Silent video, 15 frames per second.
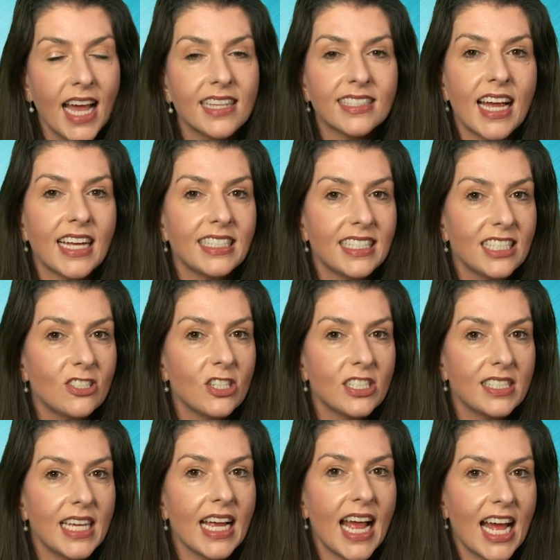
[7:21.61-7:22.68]
Yes, I did
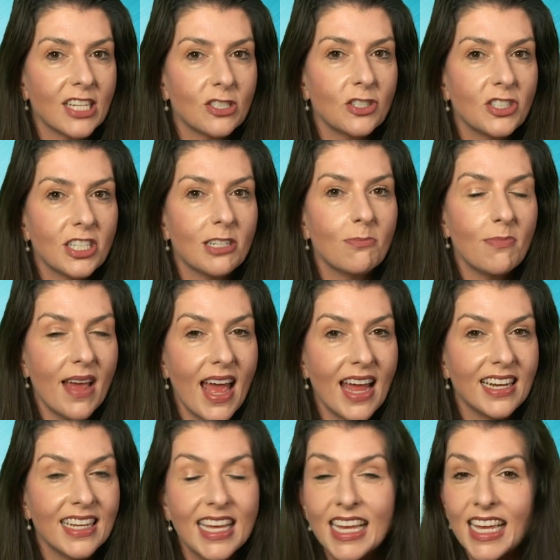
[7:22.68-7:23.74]
just say estrogen in
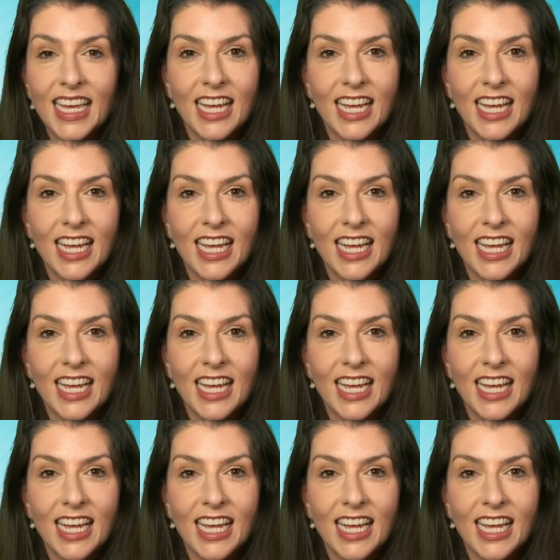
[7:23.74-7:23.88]
men.